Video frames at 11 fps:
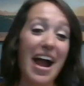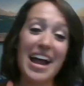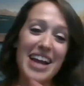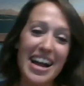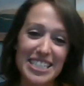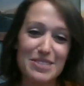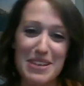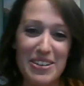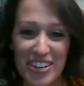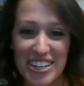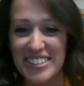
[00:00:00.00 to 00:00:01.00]
Not to speak
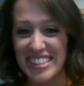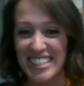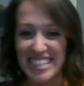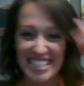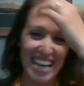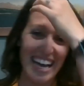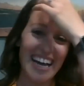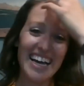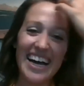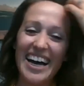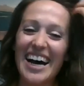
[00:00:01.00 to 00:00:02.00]
for you, Teresa.
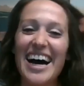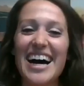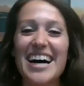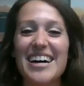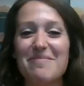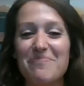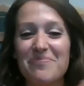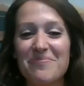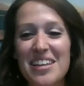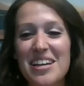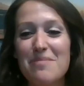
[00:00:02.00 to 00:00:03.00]

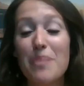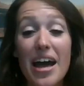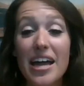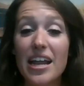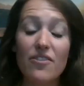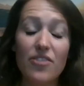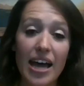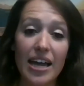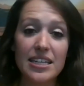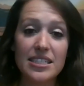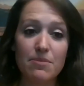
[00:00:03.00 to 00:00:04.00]
But if
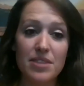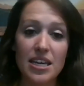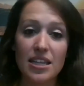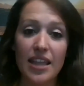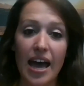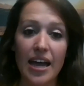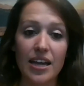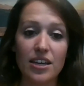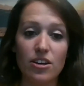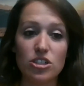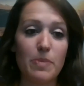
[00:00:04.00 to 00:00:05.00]
that is something that,
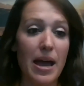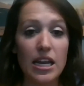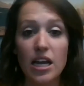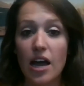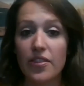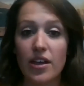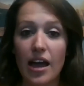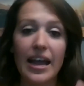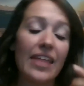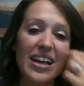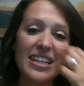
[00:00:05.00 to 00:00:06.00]
depending on,
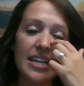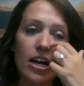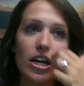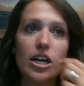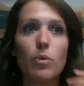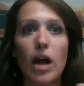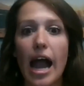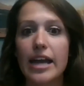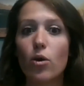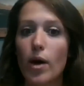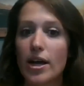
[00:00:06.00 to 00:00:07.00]
again, that's an area where
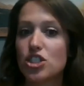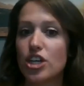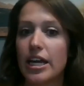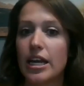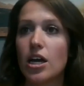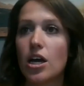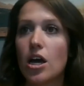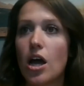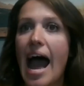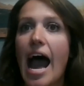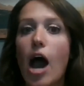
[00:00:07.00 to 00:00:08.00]
I'd question
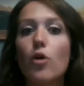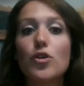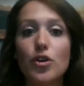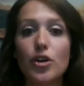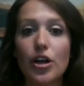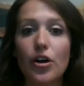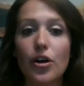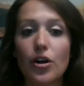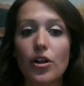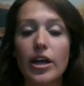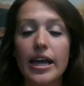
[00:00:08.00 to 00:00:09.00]
how
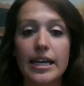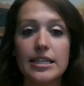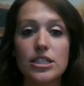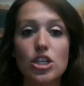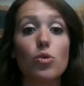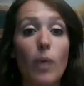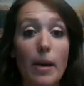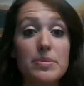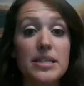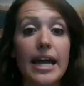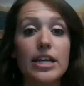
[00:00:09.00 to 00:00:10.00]
critical is your
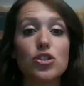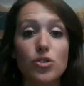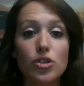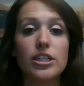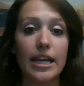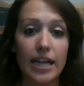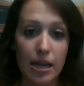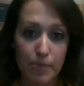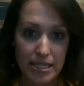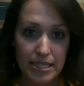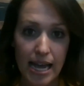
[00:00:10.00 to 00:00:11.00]
website to your day-to-day
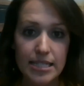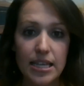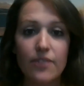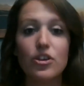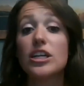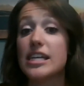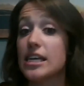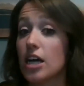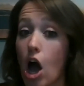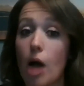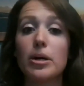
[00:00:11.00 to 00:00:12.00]
business. If you're an
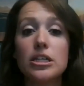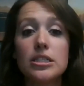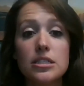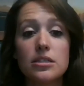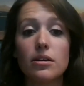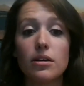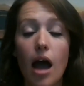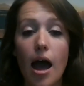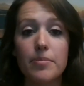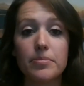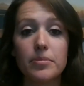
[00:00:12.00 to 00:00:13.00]
e-commerce
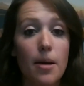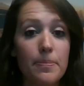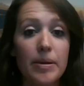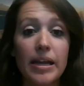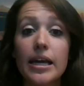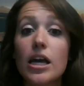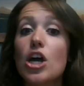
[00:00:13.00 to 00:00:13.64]
company,